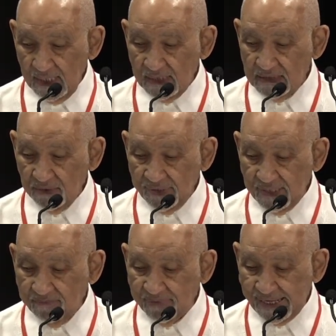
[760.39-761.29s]
So in
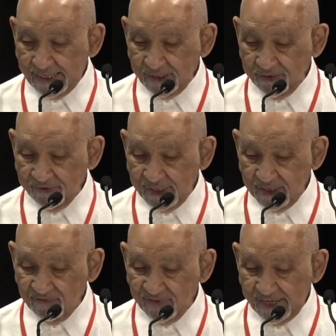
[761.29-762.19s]
a binary
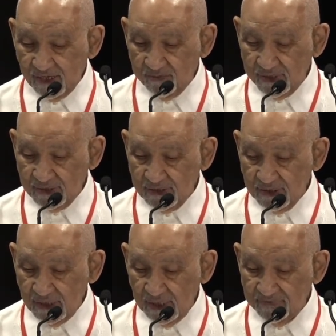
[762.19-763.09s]
environment
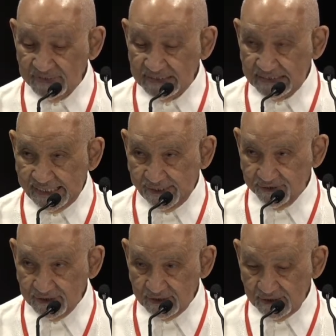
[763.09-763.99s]
of
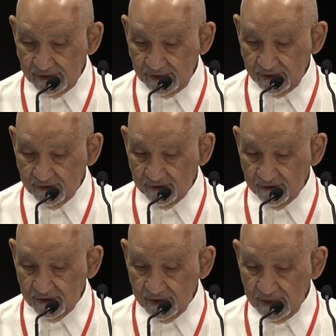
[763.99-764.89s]
scarcity,
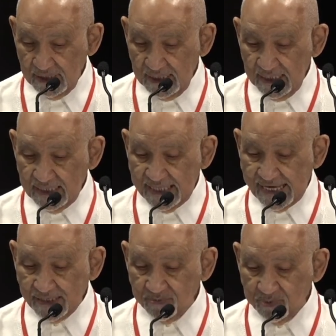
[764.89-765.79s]

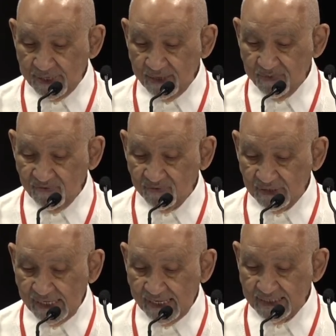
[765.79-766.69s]
that primeval
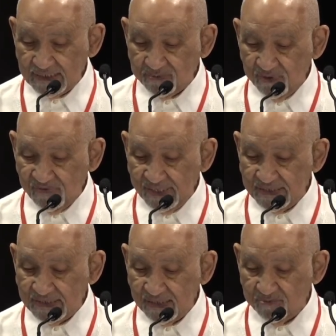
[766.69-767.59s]
angst
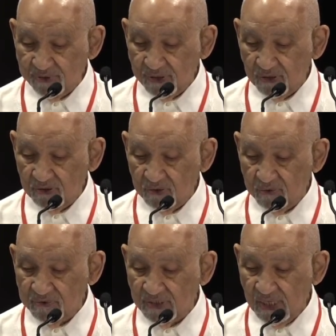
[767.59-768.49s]
prevents and
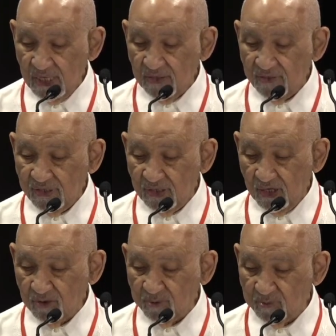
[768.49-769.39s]
precludes the
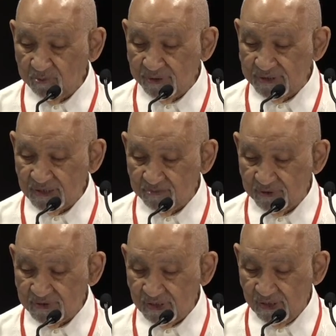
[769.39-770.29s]
laudable
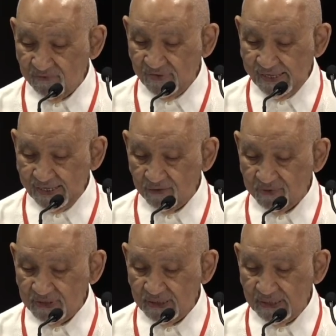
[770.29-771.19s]
principles of
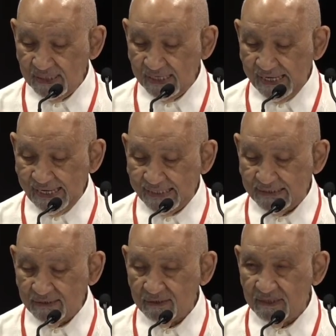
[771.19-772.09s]
equity
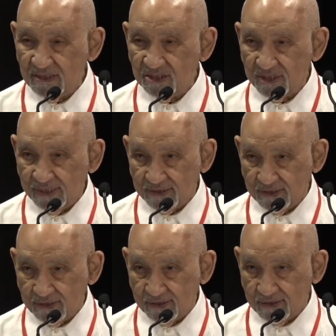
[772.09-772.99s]
and
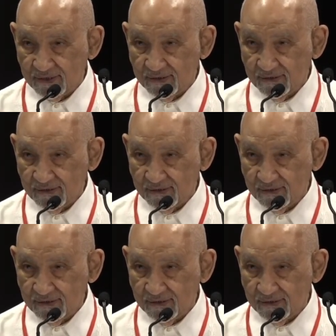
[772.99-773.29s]
justice.